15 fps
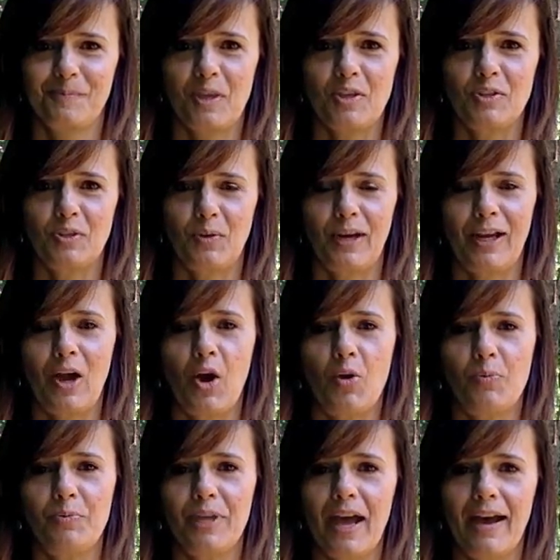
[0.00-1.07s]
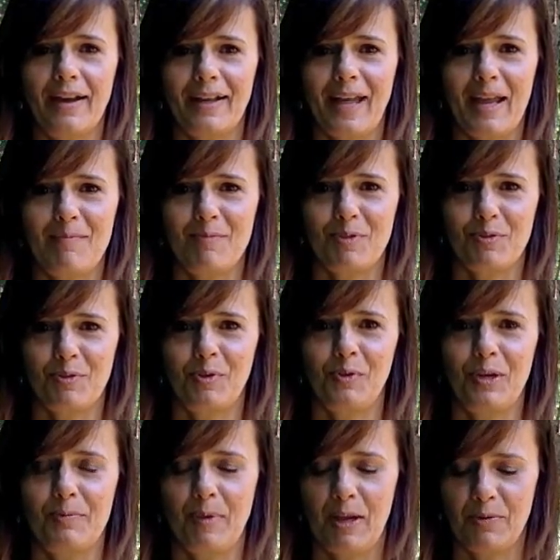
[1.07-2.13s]
So I hope that came through
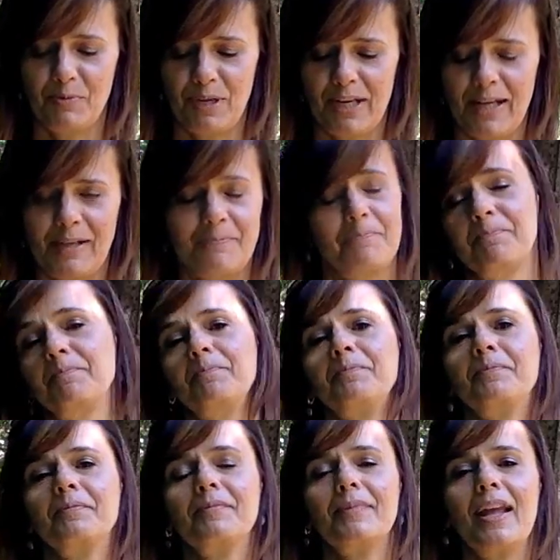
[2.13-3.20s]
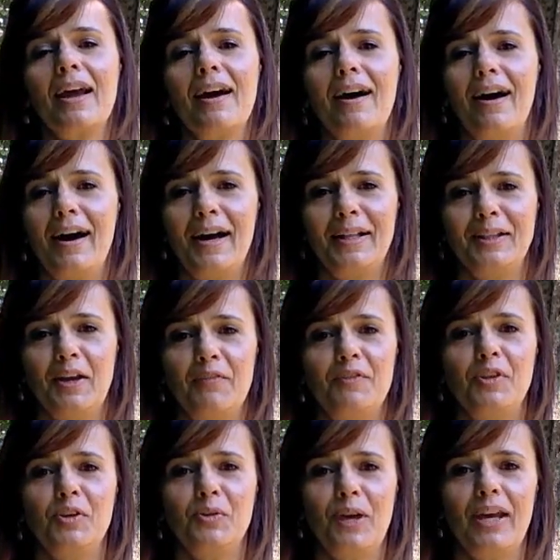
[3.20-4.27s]
in my reading. I love
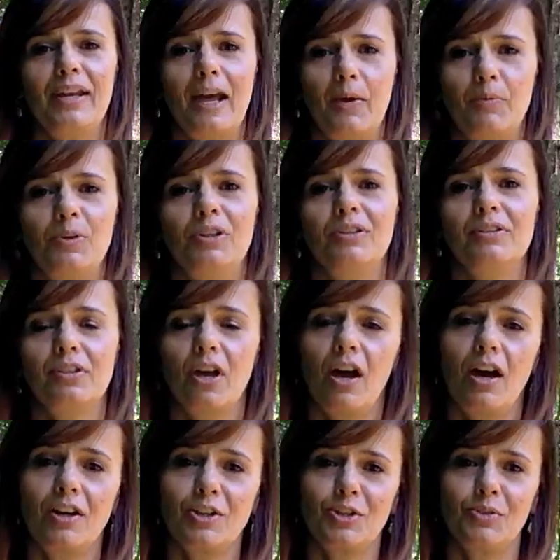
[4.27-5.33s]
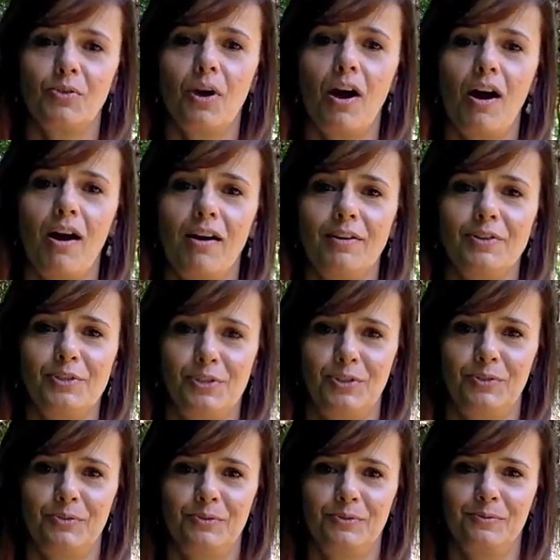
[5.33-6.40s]
you, and I will talk to you all
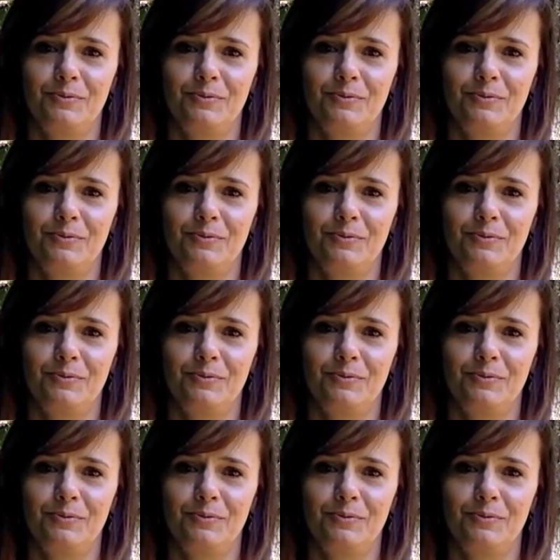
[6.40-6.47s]
soon.